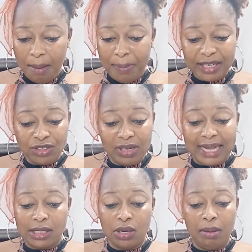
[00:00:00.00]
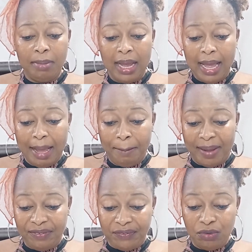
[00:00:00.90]
petrolatum, and
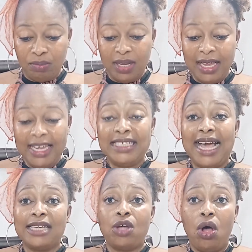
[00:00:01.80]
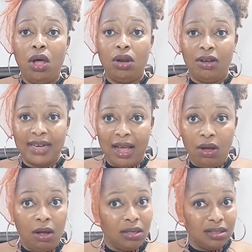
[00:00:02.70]
perfume. It has
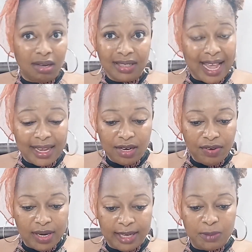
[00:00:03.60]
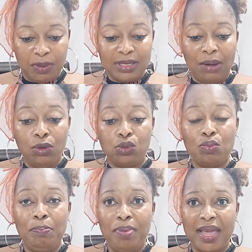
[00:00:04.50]
all other ingredients, but I want to
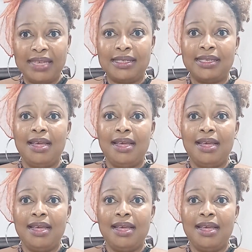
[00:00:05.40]
base